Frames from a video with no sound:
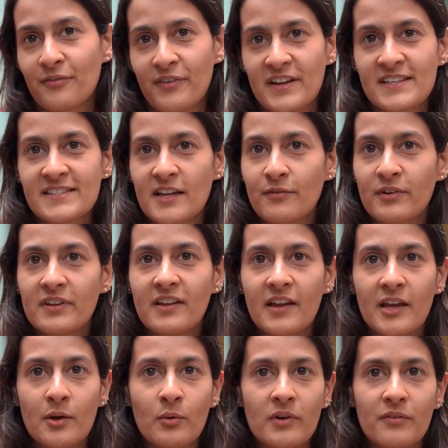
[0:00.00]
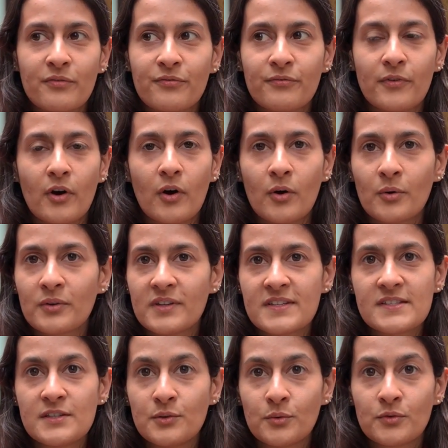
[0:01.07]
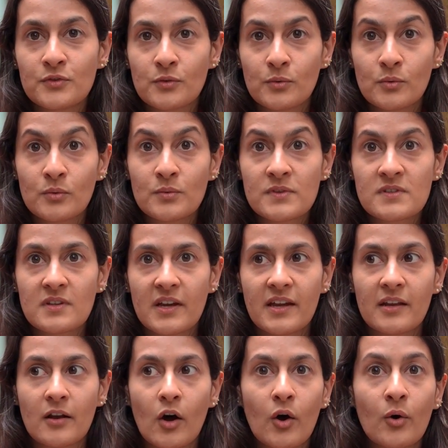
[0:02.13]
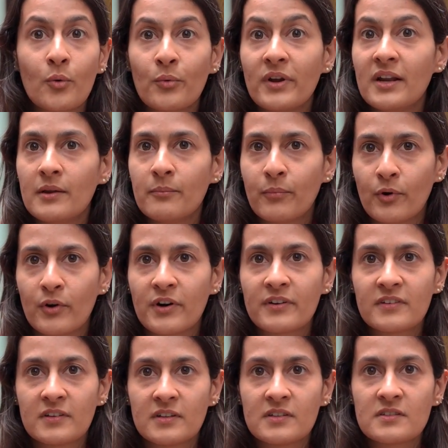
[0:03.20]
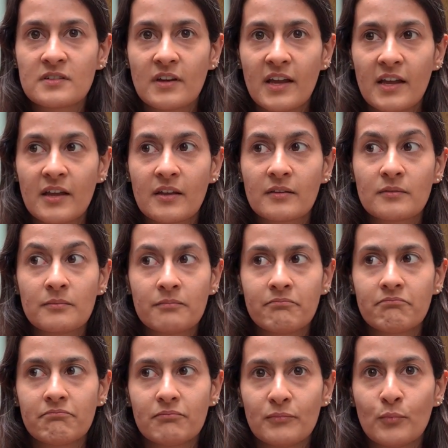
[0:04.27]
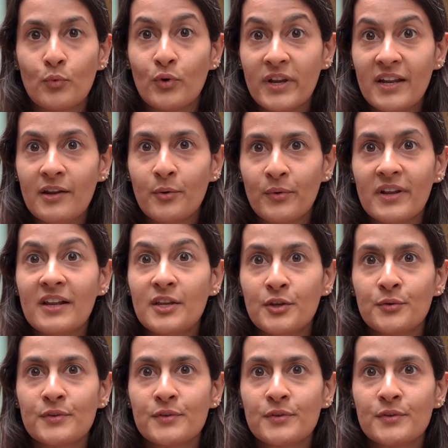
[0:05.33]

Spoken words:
faced every day with all these new tools and all really important and really, really